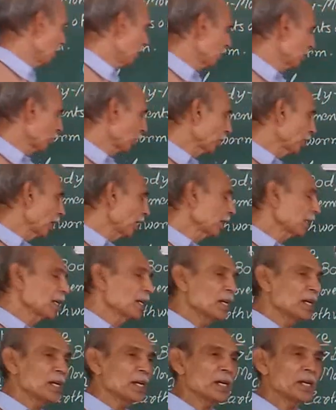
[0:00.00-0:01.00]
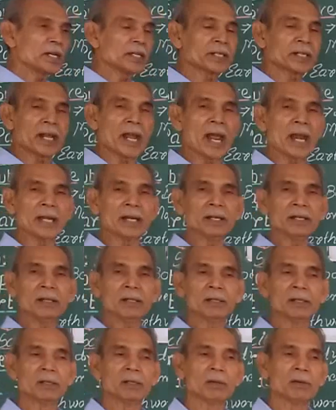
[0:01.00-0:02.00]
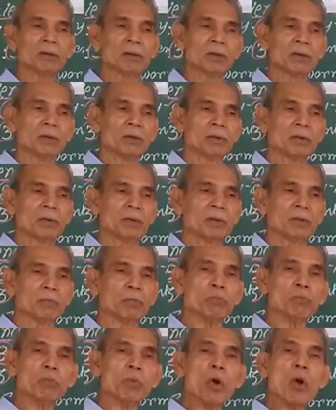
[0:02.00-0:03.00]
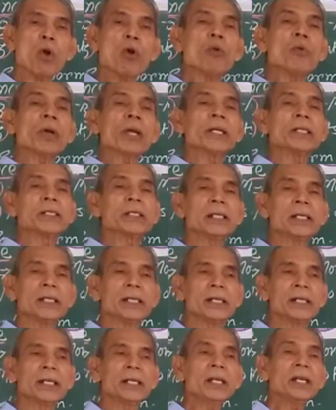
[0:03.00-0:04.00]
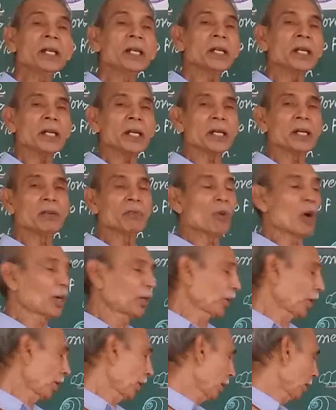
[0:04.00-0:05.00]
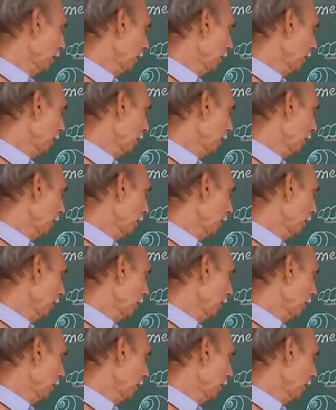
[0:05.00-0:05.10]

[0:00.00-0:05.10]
so that it can move easily in water.